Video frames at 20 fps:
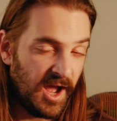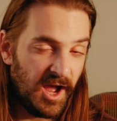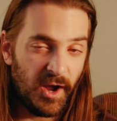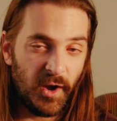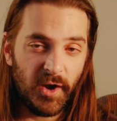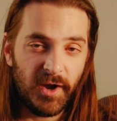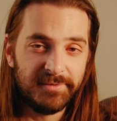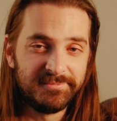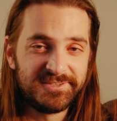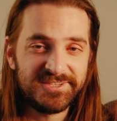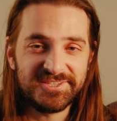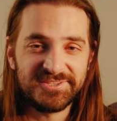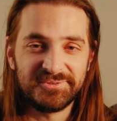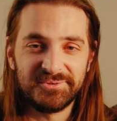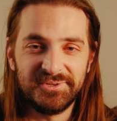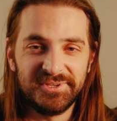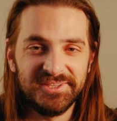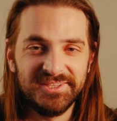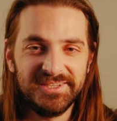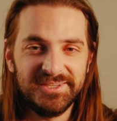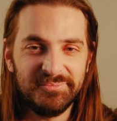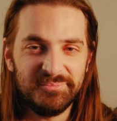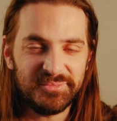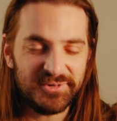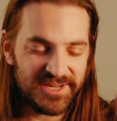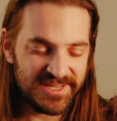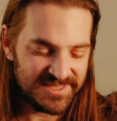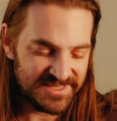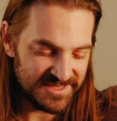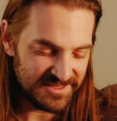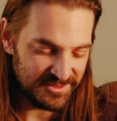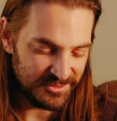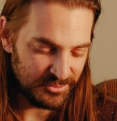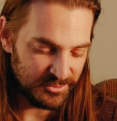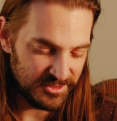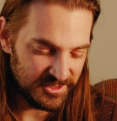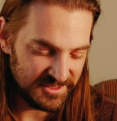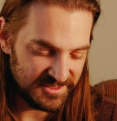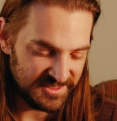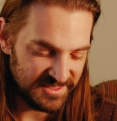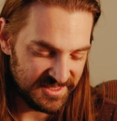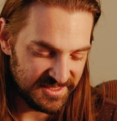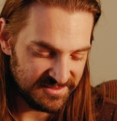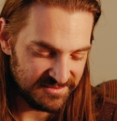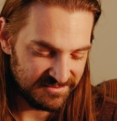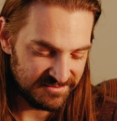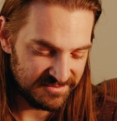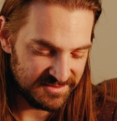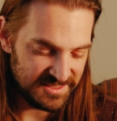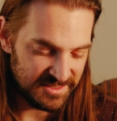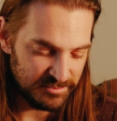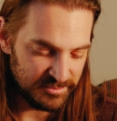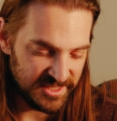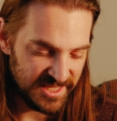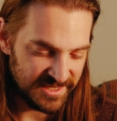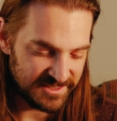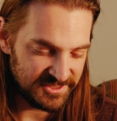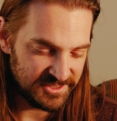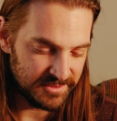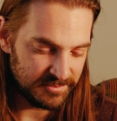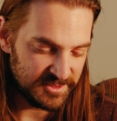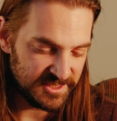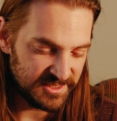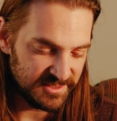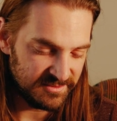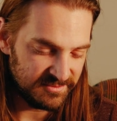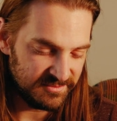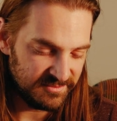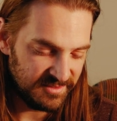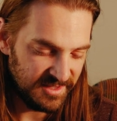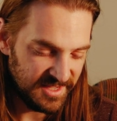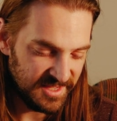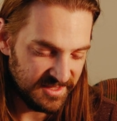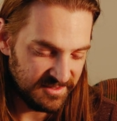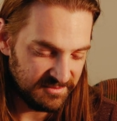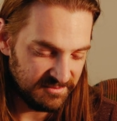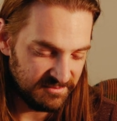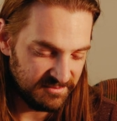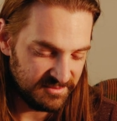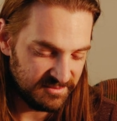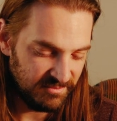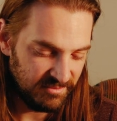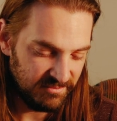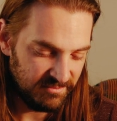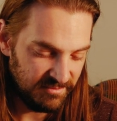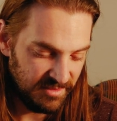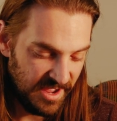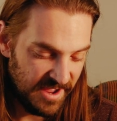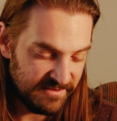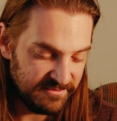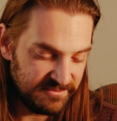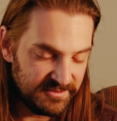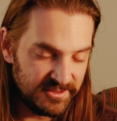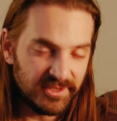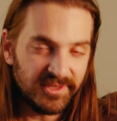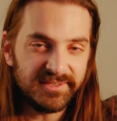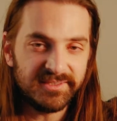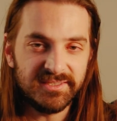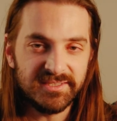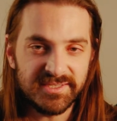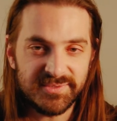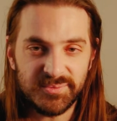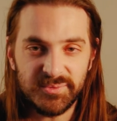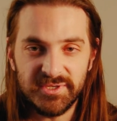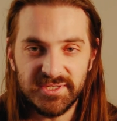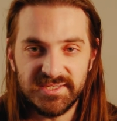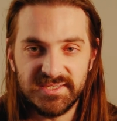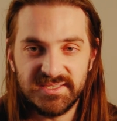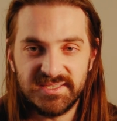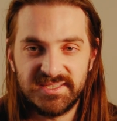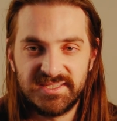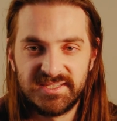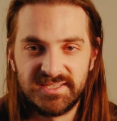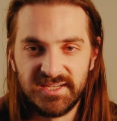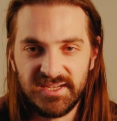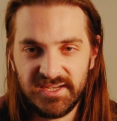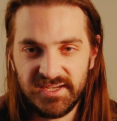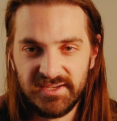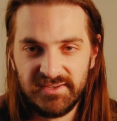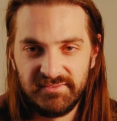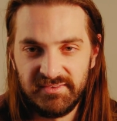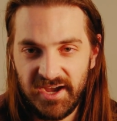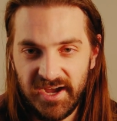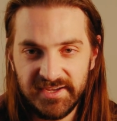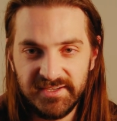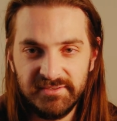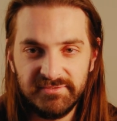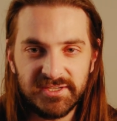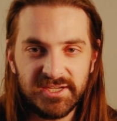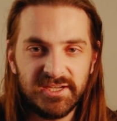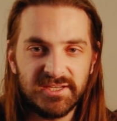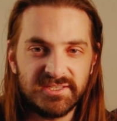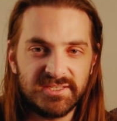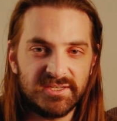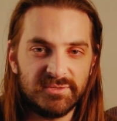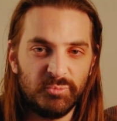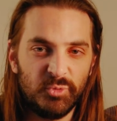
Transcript: I'm just really impressed at the work that Team Black Sheep did, and I feel like this was kind of a custom